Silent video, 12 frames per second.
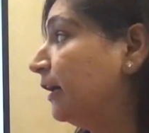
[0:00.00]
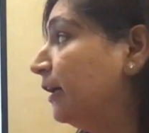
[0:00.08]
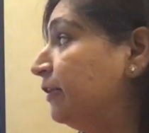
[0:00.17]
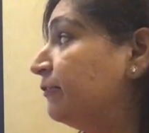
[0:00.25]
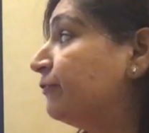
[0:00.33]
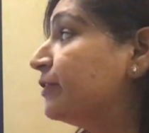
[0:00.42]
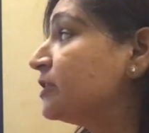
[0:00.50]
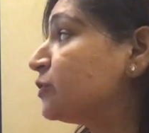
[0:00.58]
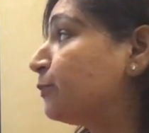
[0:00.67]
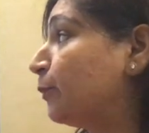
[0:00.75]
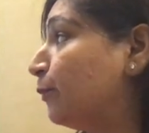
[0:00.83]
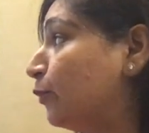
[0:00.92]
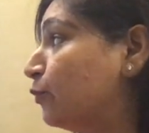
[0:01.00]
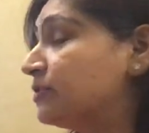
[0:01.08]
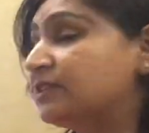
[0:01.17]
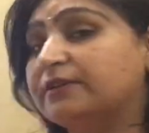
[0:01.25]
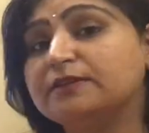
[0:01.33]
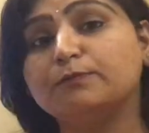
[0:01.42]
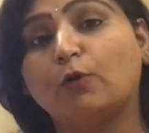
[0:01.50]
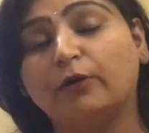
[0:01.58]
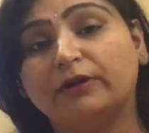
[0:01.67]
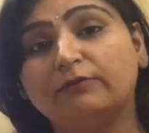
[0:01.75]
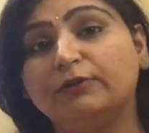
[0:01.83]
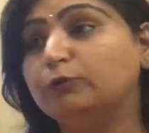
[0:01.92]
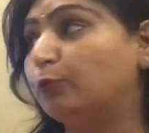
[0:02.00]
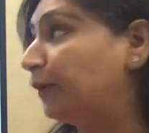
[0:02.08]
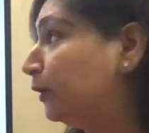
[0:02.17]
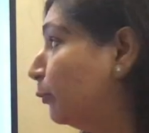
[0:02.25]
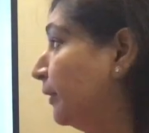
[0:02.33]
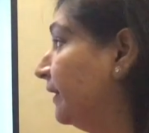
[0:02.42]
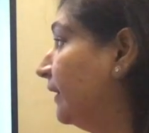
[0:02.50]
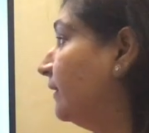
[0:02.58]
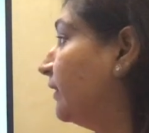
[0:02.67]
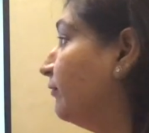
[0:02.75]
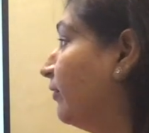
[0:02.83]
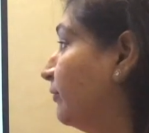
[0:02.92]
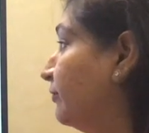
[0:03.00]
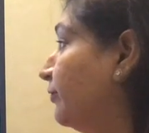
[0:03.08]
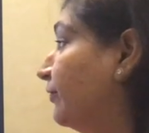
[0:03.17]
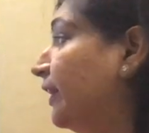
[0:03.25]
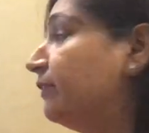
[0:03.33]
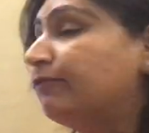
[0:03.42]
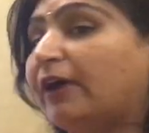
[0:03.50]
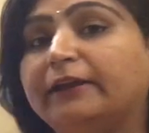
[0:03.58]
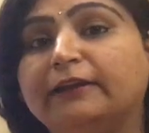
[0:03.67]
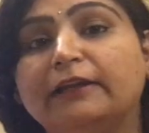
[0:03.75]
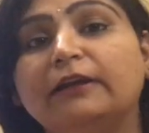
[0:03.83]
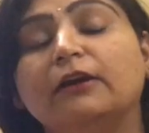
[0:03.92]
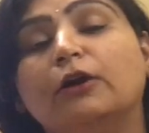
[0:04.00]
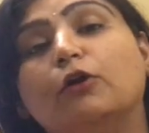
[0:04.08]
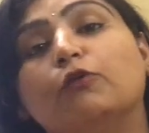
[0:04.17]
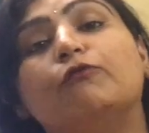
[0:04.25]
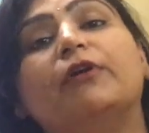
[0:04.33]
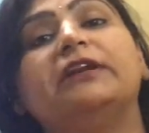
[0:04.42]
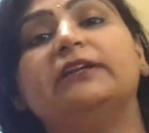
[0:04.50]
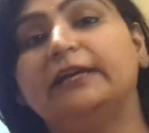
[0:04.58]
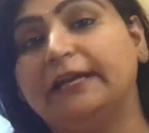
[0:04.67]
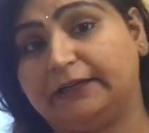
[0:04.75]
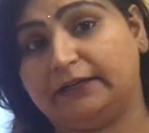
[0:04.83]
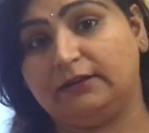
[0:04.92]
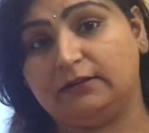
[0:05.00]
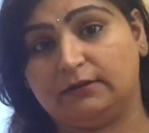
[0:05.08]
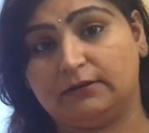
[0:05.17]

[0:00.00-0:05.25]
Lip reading: He first proposed his model with 120, then 150 and finally 180.